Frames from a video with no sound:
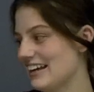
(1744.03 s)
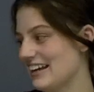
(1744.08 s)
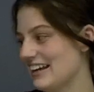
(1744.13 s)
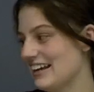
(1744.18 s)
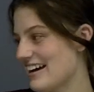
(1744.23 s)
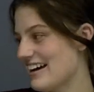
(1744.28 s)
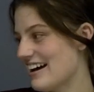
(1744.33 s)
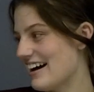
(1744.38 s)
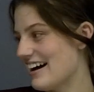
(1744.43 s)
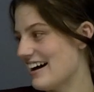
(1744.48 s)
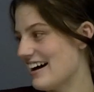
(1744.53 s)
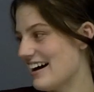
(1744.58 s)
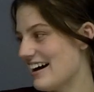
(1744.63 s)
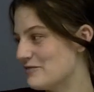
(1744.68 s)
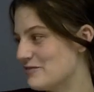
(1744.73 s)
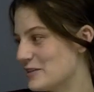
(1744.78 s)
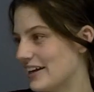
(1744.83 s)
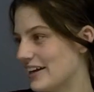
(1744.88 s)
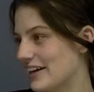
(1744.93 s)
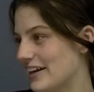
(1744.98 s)

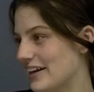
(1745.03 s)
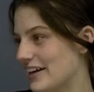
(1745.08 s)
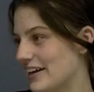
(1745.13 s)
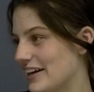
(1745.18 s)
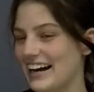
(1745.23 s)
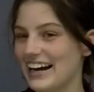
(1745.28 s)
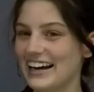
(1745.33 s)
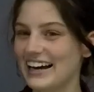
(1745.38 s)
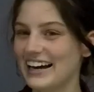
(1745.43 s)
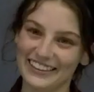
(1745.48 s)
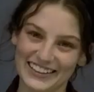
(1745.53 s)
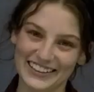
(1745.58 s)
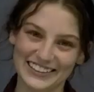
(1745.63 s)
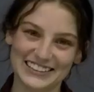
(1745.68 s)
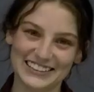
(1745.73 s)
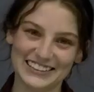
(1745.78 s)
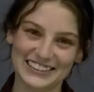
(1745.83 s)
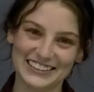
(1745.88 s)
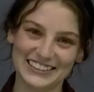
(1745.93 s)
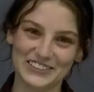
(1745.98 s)
but I think
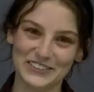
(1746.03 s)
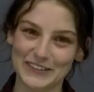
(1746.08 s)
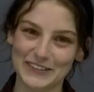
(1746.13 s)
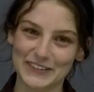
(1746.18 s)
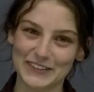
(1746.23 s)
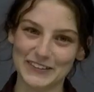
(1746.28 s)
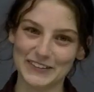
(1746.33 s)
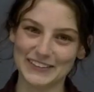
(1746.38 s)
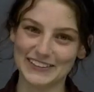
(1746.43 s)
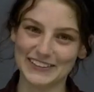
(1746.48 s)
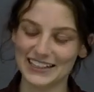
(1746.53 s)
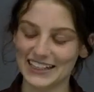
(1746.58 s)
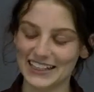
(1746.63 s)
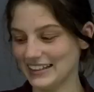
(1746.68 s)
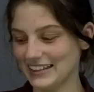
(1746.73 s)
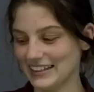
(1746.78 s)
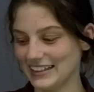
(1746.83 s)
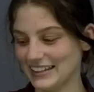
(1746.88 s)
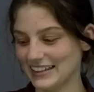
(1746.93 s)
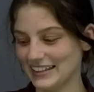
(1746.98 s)
she's adorable. I
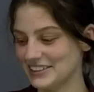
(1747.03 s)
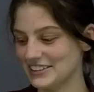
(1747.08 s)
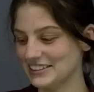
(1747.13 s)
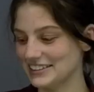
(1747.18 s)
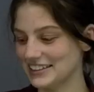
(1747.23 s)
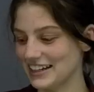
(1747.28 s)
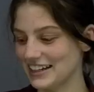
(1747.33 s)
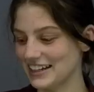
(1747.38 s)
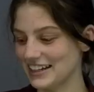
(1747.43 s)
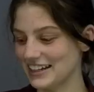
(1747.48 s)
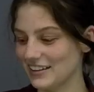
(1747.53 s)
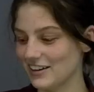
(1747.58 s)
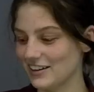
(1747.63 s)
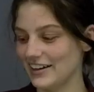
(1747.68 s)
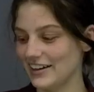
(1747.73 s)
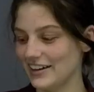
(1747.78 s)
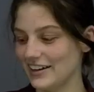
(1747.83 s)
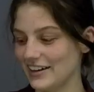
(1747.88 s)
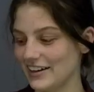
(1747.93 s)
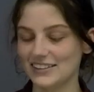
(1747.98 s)
think she's got the
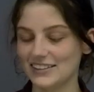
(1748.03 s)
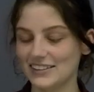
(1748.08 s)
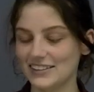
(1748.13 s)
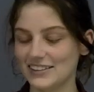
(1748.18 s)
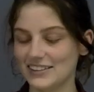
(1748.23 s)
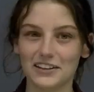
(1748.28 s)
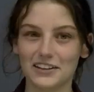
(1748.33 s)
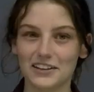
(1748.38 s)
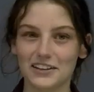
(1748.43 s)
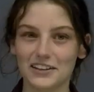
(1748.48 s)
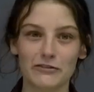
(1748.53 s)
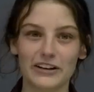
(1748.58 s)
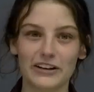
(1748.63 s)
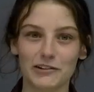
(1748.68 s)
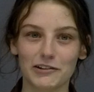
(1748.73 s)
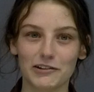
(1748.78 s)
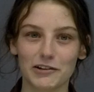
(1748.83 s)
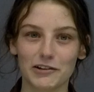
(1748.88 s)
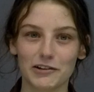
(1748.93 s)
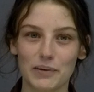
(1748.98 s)
greatest little
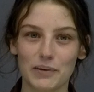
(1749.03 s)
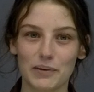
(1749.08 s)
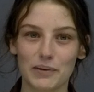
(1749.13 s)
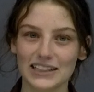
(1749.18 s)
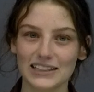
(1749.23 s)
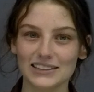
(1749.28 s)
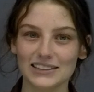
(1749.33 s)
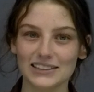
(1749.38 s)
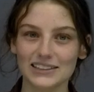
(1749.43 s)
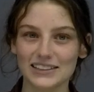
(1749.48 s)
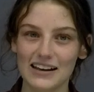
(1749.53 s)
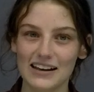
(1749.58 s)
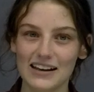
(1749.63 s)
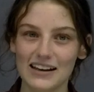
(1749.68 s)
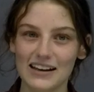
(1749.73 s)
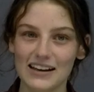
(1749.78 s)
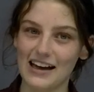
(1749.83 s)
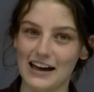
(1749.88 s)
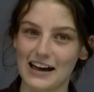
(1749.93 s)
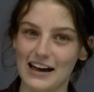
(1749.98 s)
feathery pants.
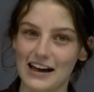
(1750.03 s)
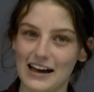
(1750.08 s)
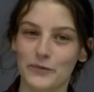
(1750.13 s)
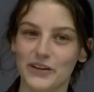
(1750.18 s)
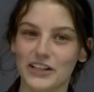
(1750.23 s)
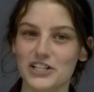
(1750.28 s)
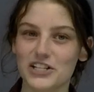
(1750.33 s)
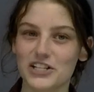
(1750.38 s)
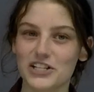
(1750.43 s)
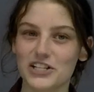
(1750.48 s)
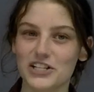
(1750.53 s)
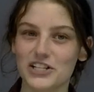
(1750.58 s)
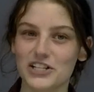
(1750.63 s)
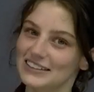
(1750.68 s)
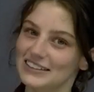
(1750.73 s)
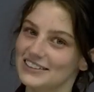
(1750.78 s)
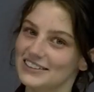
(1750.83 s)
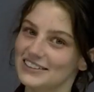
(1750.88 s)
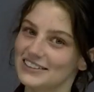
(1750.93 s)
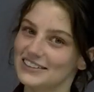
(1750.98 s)
When she runs,
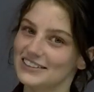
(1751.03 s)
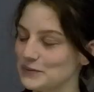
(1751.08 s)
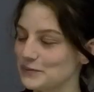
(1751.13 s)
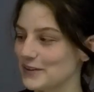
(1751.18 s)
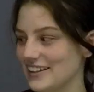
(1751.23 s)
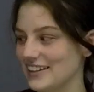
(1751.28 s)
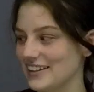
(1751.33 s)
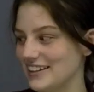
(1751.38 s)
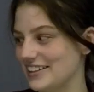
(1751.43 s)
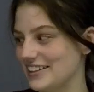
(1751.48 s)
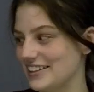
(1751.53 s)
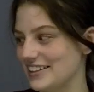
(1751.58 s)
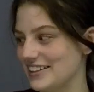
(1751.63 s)
she's pretty cute.